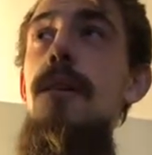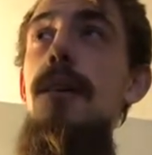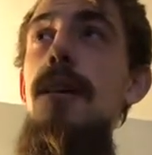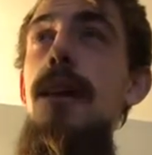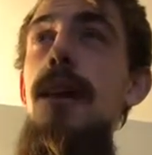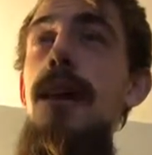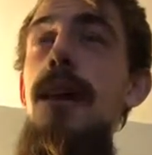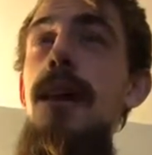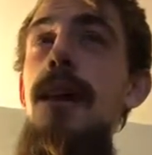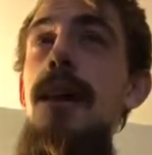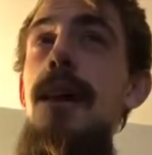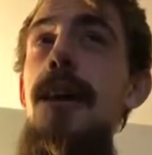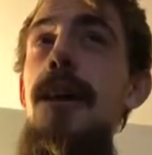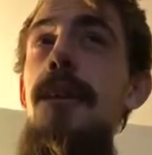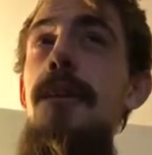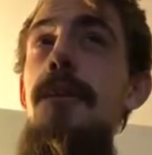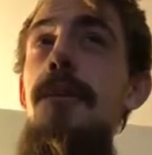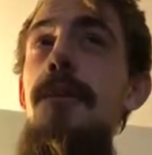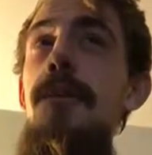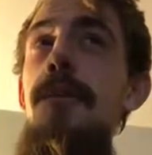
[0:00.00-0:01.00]

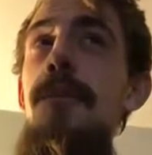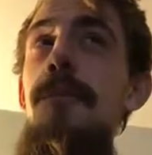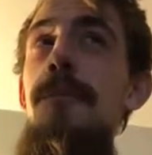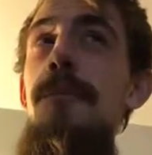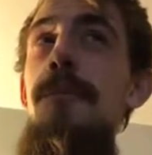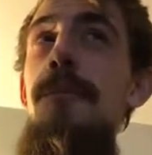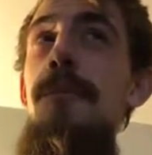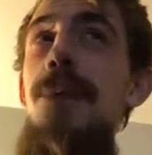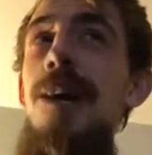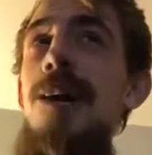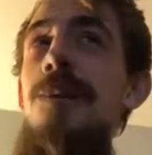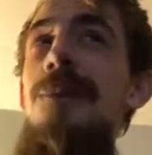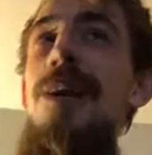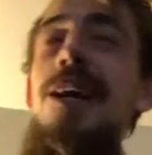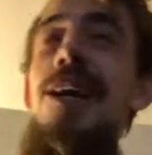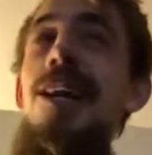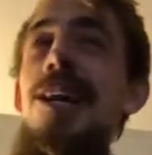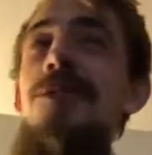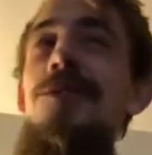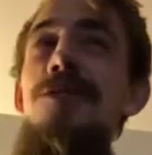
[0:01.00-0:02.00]
And my
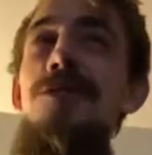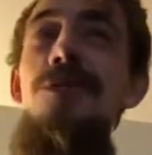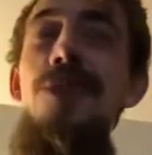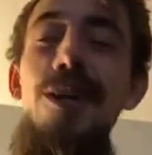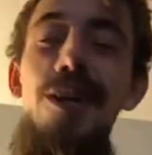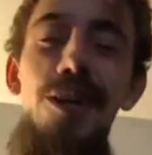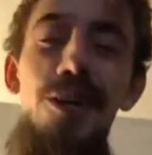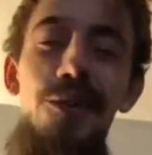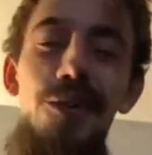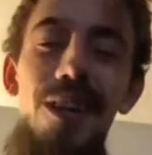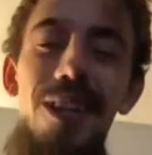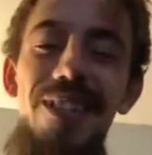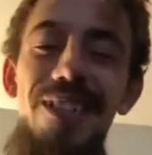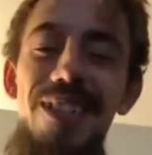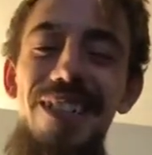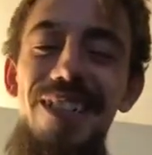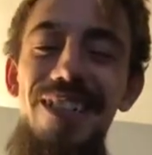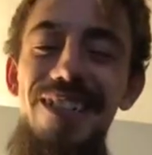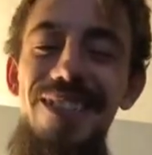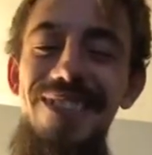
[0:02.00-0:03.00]
awakening was fucking
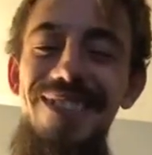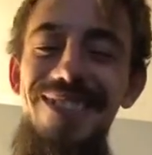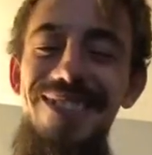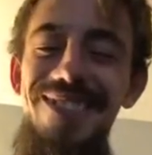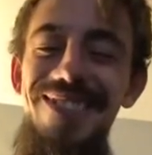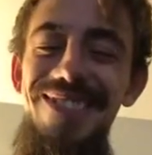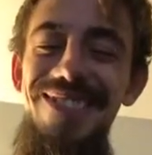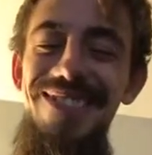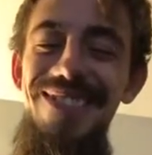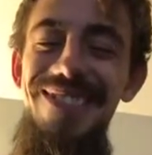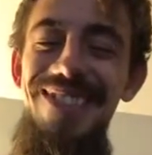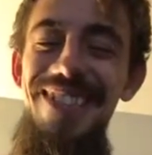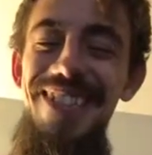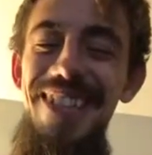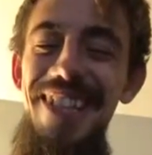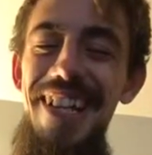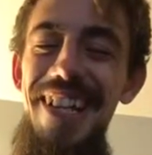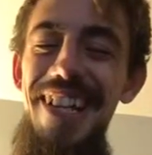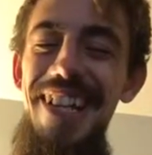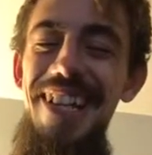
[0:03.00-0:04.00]
crazy.
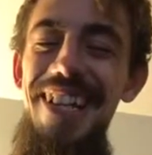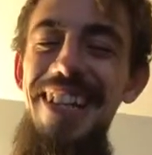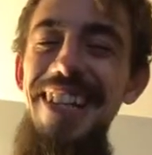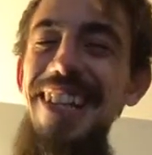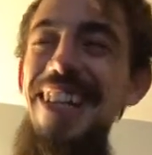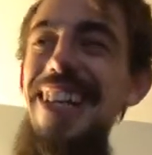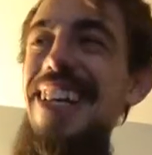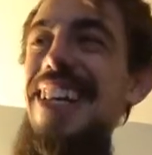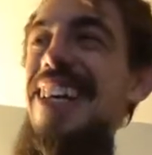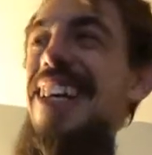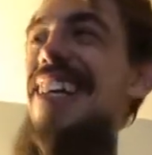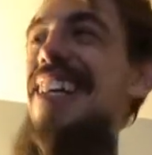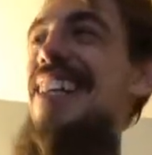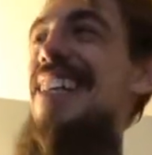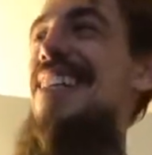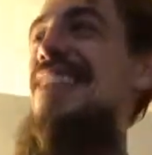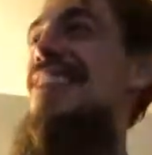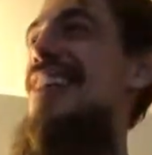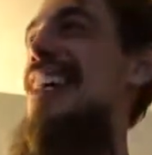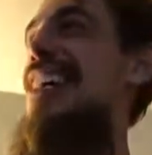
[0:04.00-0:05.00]
And
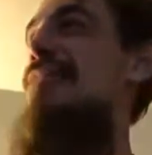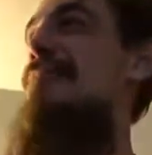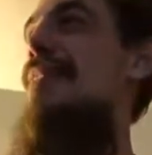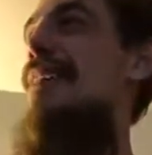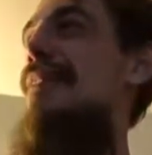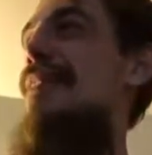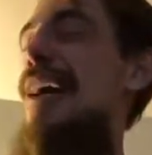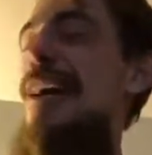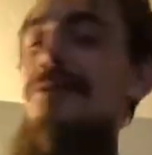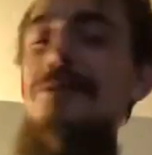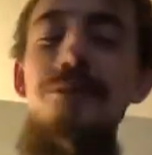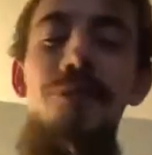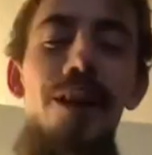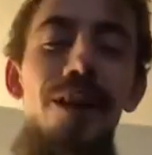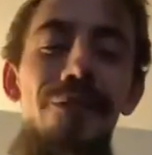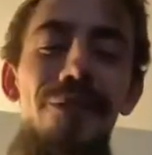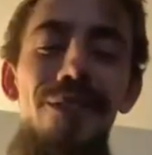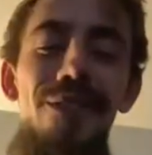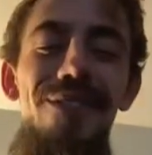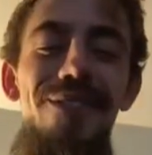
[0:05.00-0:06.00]
it changed my life
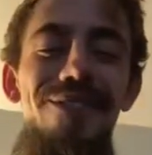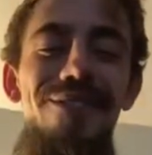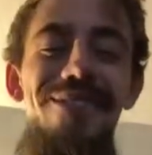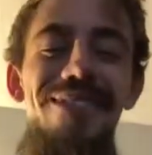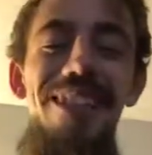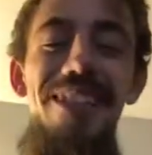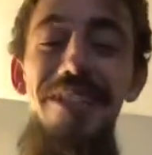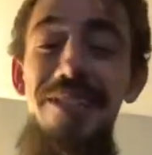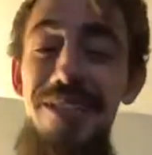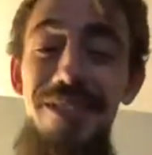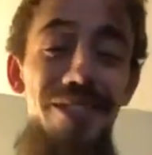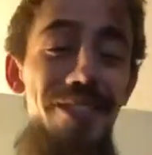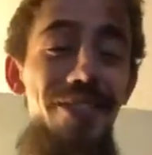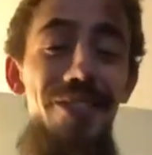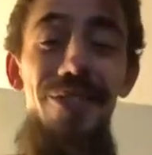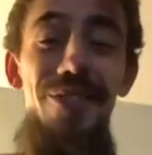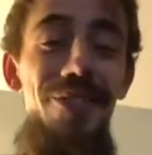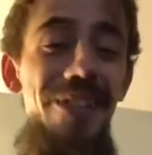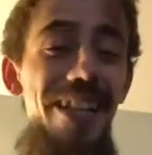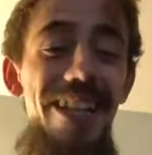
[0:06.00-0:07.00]
forever. It's
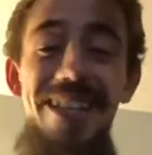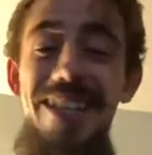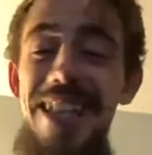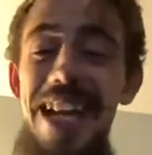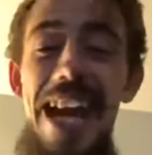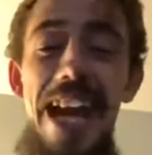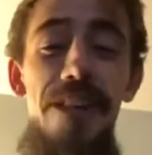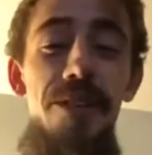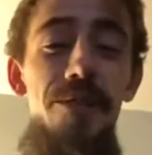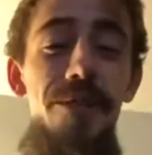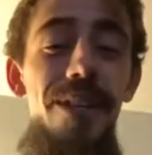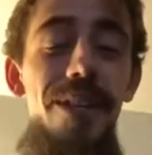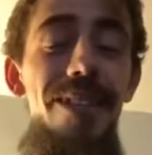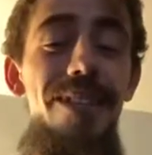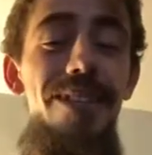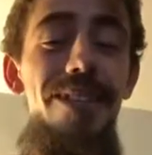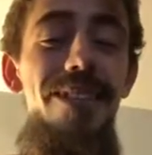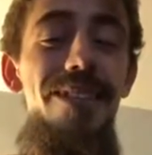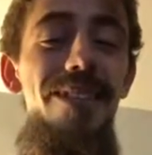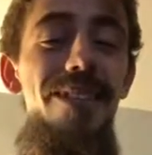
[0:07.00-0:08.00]
the exact
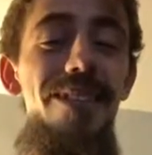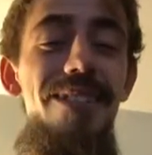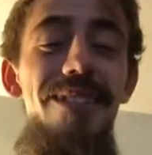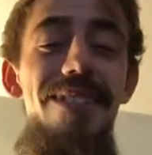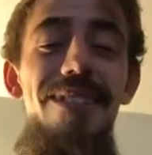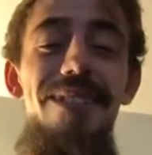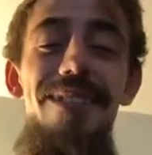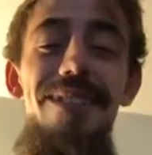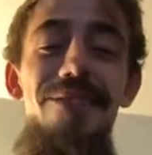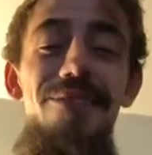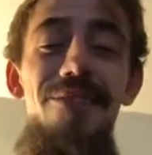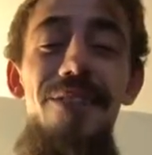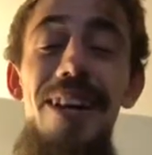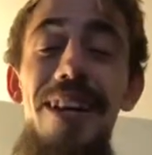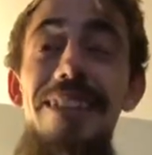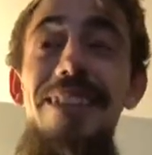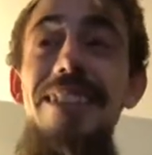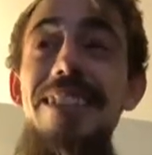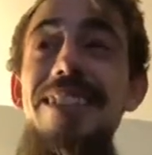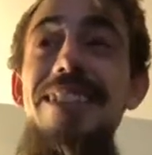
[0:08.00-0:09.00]
reason
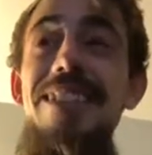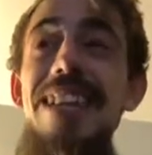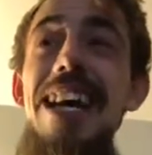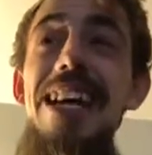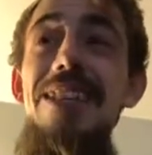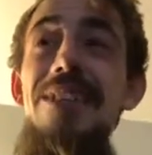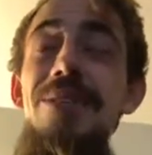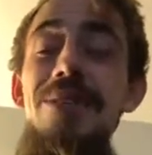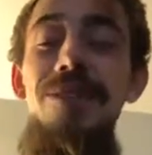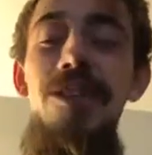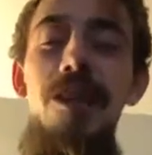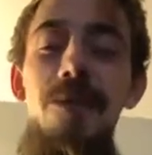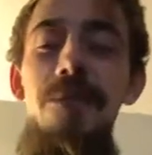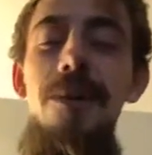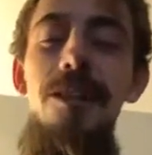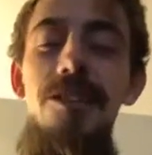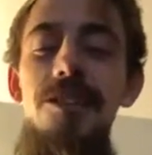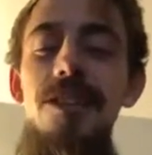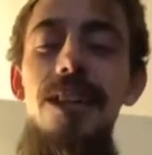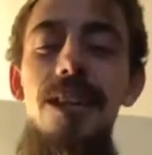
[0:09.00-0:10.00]
why this tattoo is on
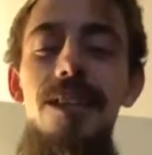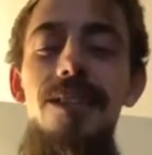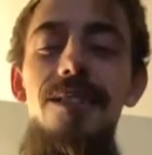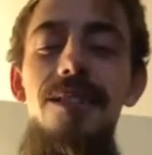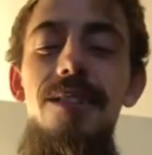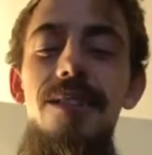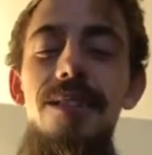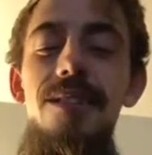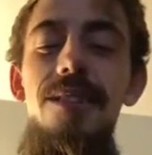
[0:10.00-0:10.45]
my chest.